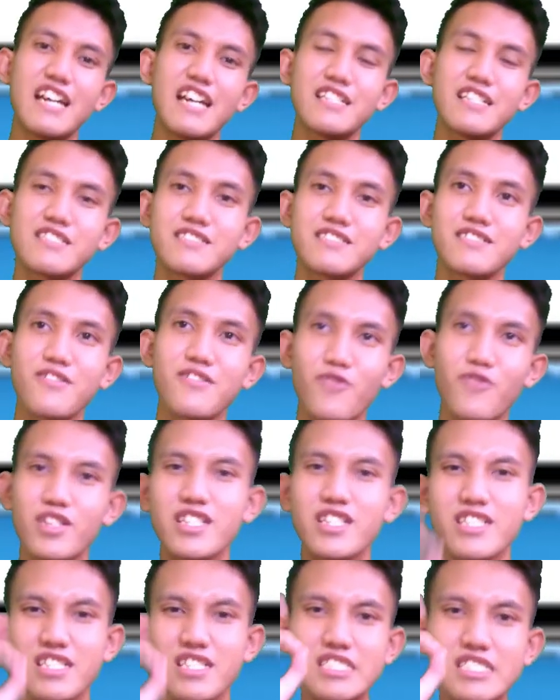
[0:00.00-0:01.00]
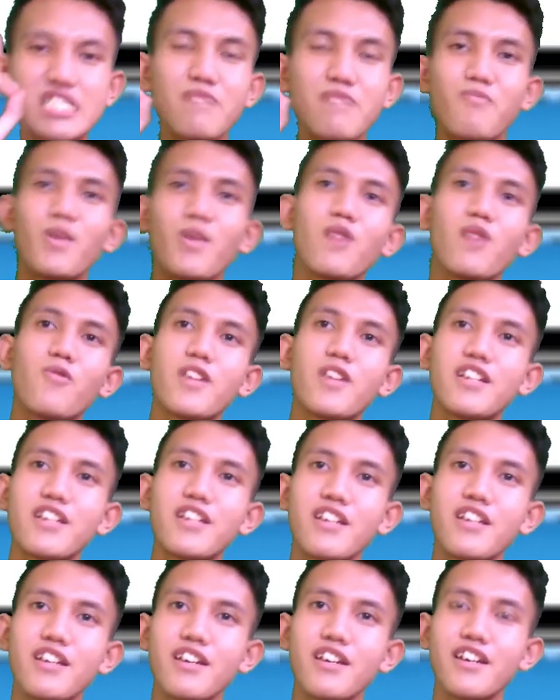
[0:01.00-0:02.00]
exercise, which is a
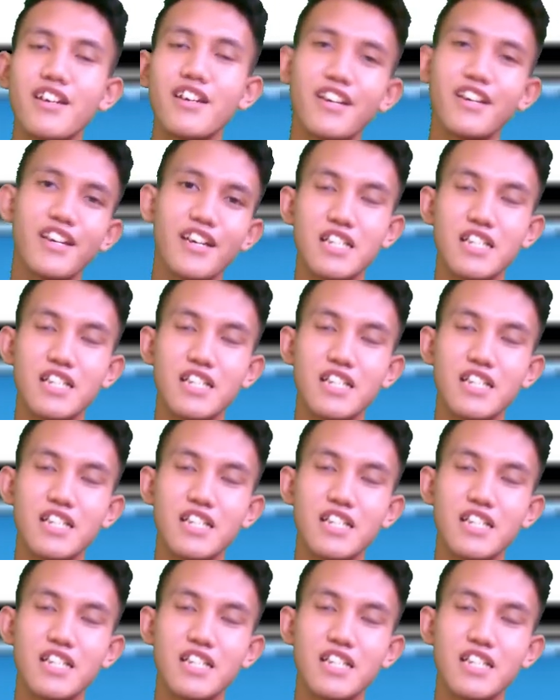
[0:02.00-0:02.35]
simple one.